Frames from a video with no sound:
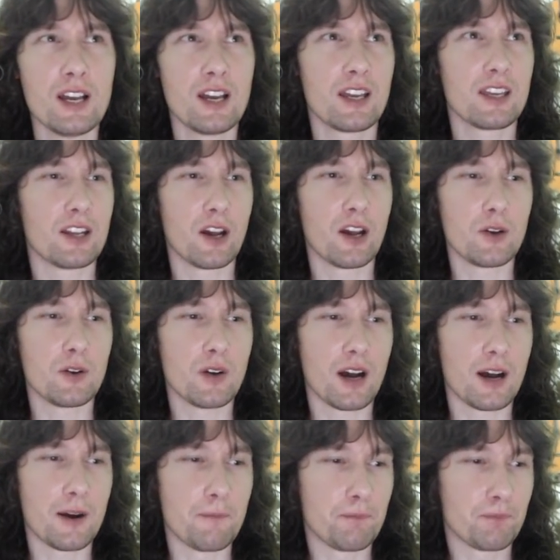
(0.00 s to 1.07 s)
you
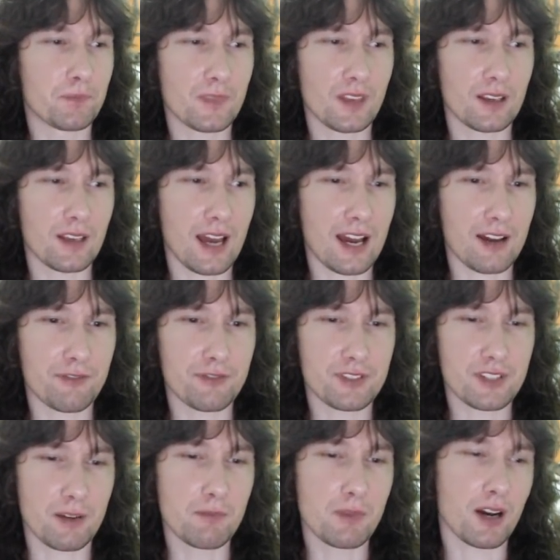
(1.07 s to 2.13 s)
know, have
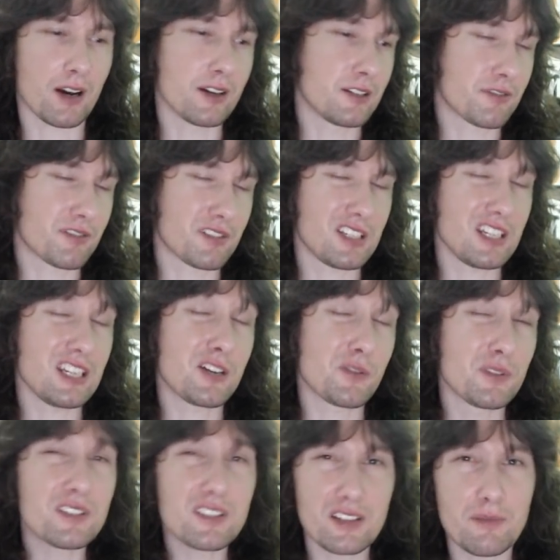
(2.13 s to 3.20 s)
some kind of
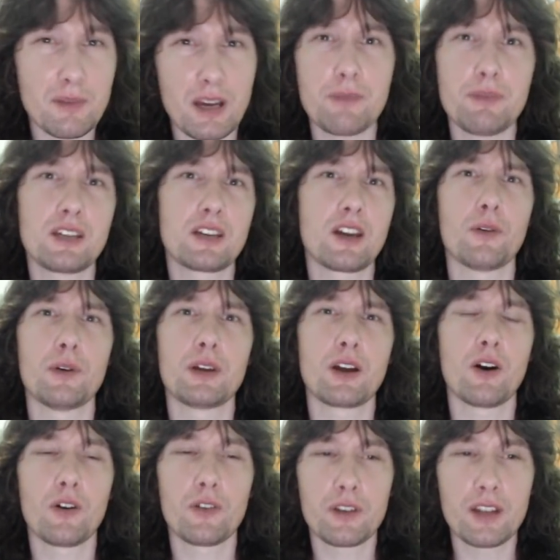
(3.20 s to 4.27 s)
sequencer maybe going
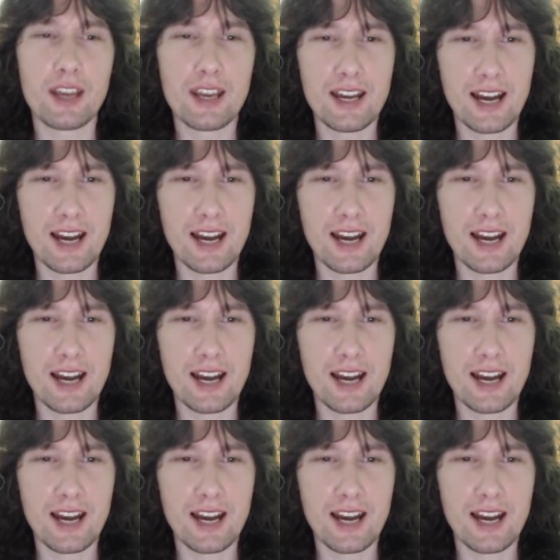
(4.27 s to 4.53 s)
on.